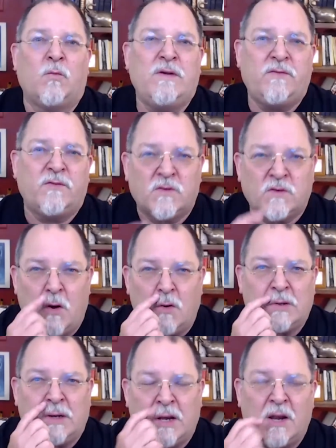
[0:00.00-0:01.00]
We've
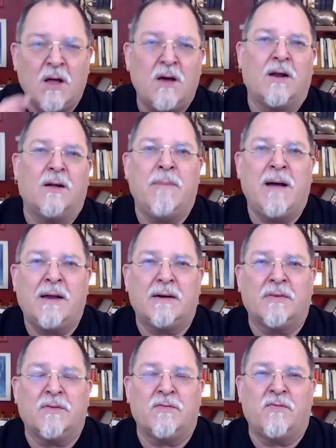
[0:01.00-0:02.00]
talked a lot about
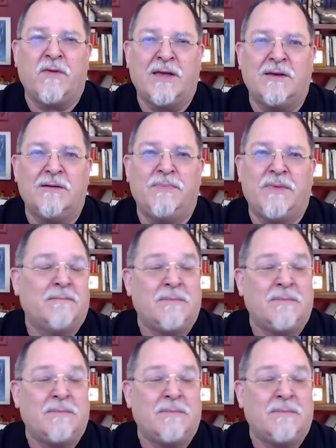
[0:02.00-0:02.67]
the Fed,